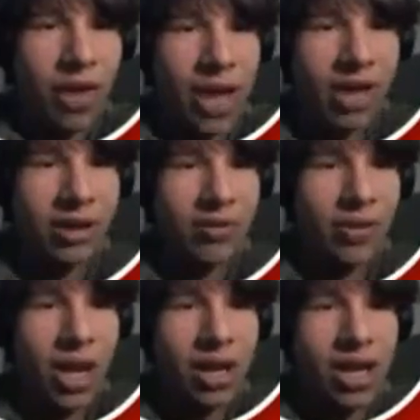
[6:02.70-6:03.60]
Okay, I
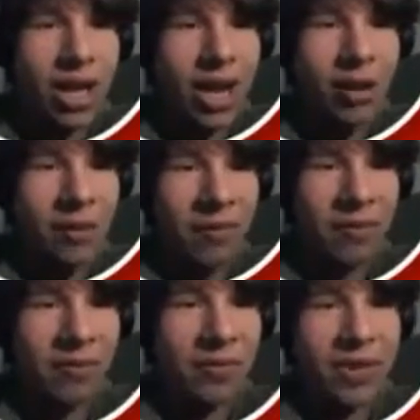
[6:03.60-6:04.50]
need health again.
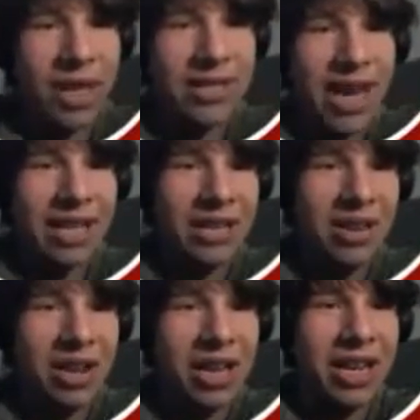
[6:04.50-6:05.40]
I need health.
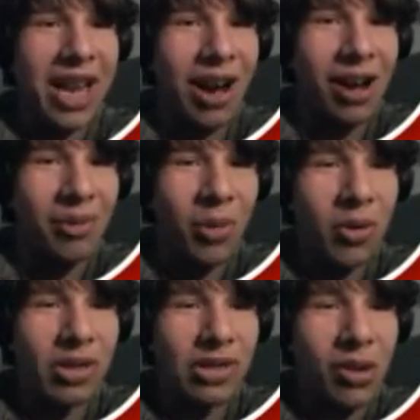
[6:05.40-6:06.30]
That's not good.